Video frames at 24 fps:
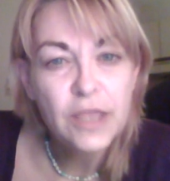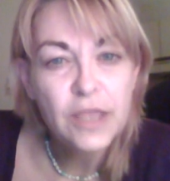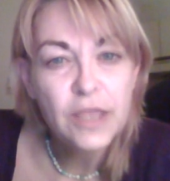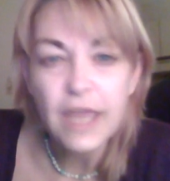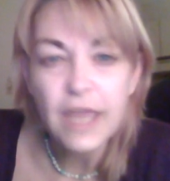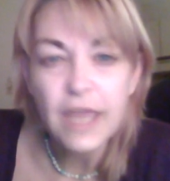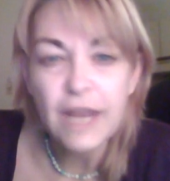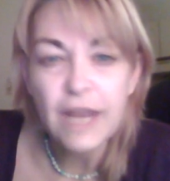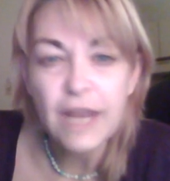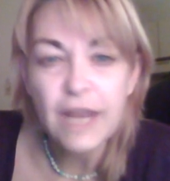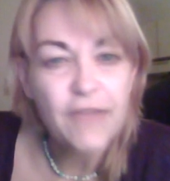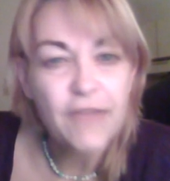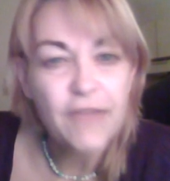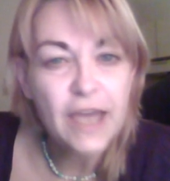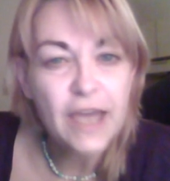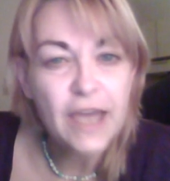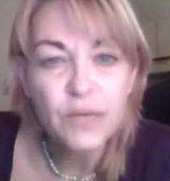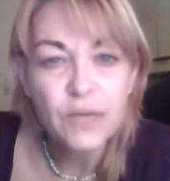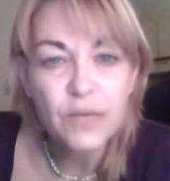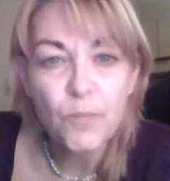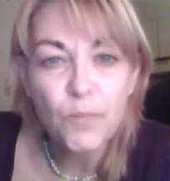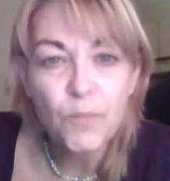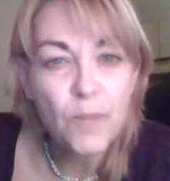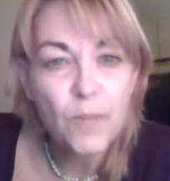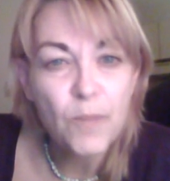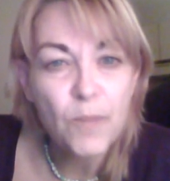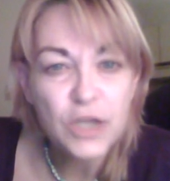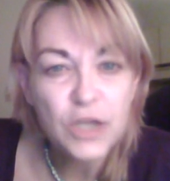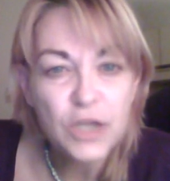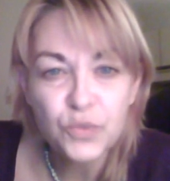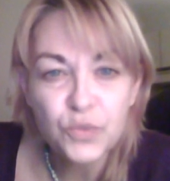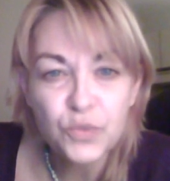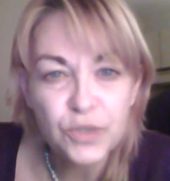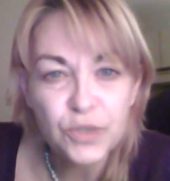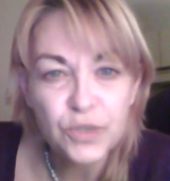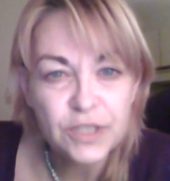that have had it
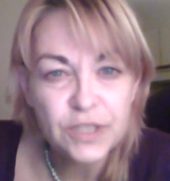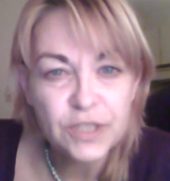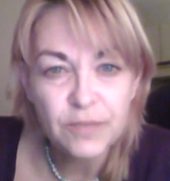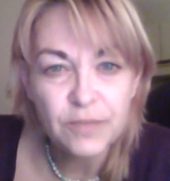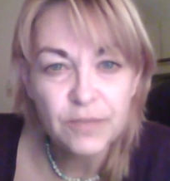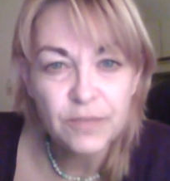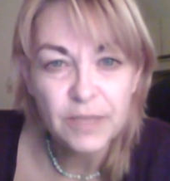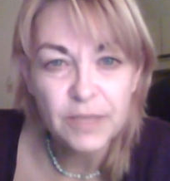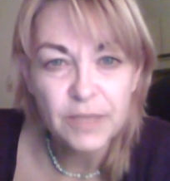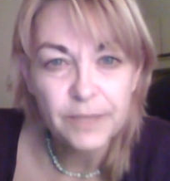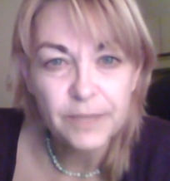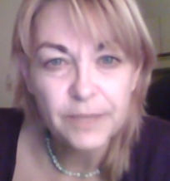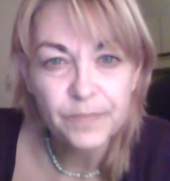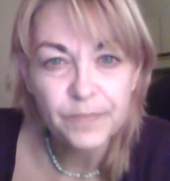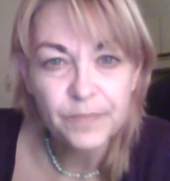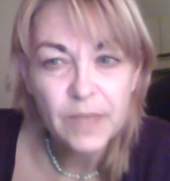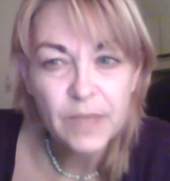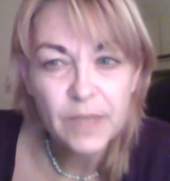much worse than me.